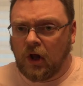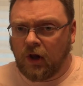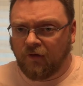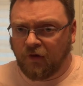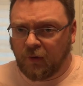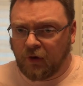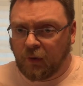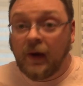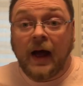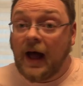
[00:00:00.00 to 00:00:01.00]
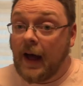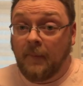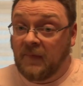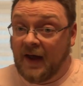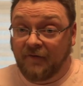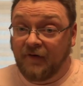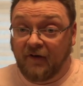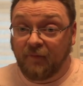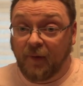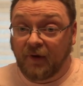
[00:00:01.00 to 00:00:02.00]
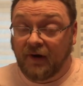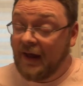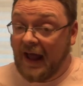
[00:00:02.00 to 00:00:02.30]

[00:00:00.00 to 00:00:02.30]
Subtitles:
Also, ew, I'm not a fan of pumpkin